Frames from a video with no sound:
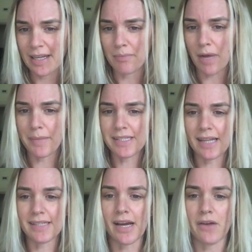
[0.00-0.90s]
Mama
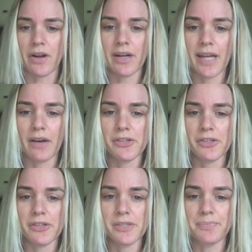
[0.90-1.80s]
sat down on our
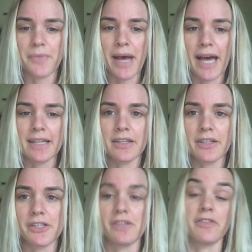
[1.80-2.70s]
couch and patted the
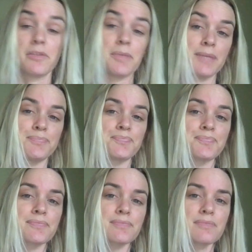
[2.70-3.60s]
cushion for me.
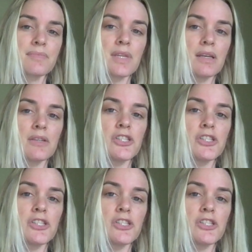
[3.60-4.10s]
She